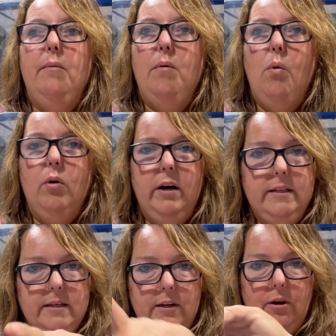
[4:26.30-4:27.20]
or
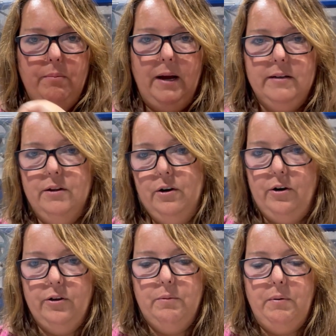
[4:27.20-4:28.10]
it's gonna go back to the
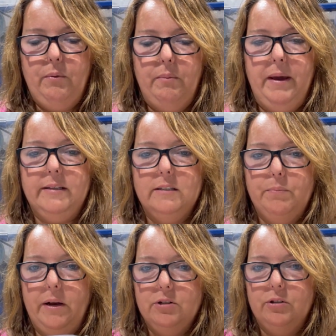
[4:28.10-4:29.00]
earth. But what makes it
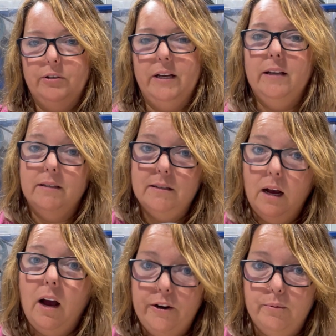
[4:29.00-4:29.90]
special is
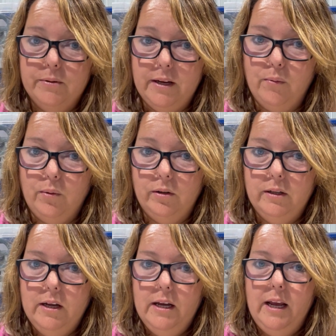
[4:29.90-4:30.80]
100%
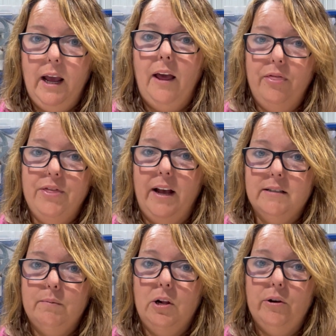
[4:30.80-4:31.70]
wool, and
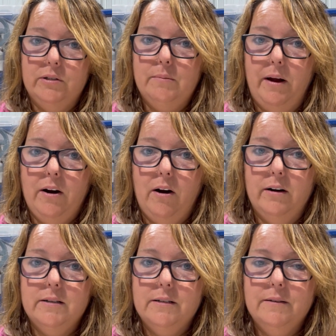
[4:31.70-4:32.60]
that's close to my
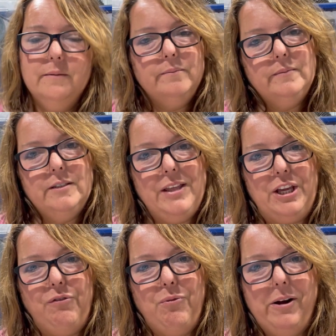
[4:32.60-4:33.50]
heart. So
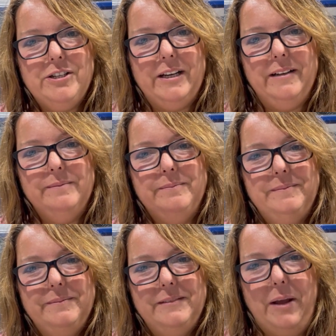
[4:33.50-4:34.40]
thank you for watching.
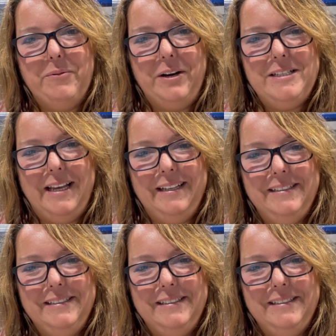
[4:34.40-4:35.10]
Have a great day.